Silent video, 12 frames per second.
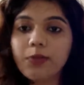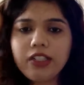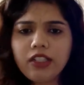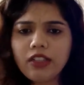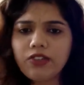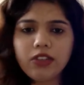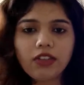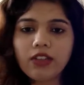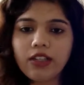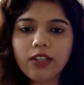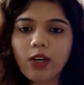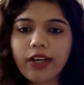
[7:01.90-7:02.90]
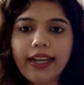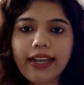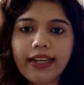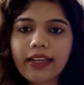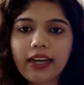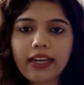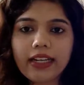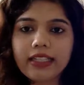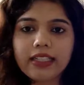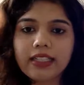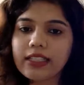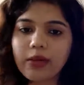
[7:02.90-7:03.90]
especially if you're giving an online
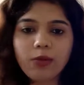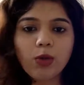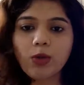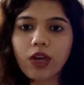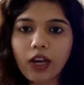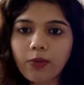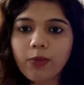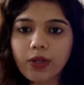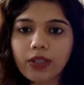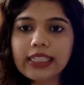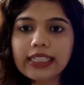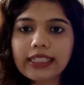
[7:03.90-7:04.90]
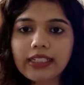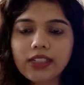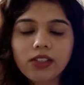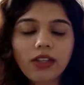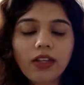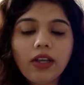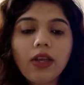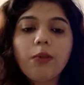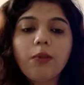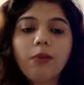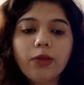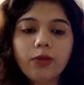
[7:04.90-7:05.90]
IELTS exam, you can't put a signature,
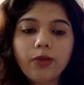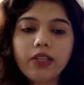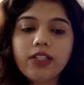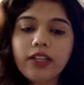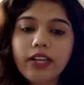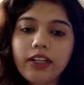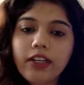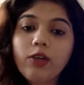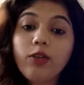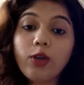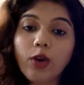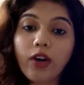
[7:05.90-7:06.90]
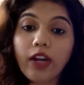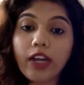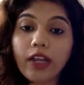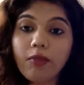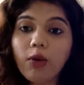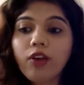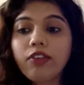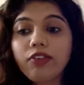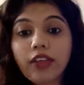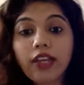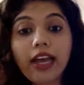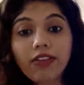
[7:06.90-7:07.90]
but you must write down your name, or
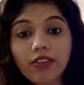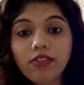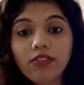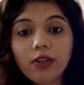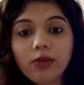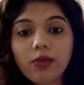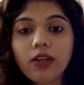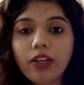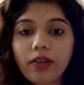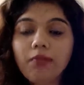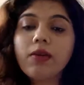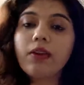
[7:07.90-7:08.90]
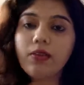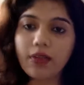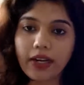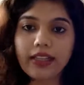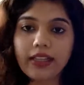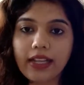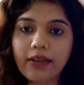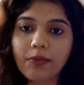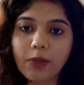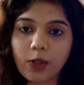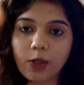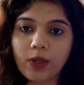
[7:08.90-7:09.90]
if they have given you a name, write
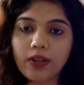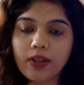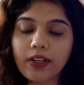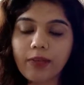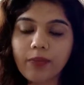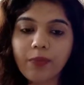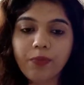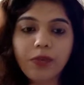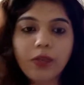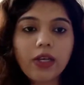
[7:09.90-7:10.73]
that particular name.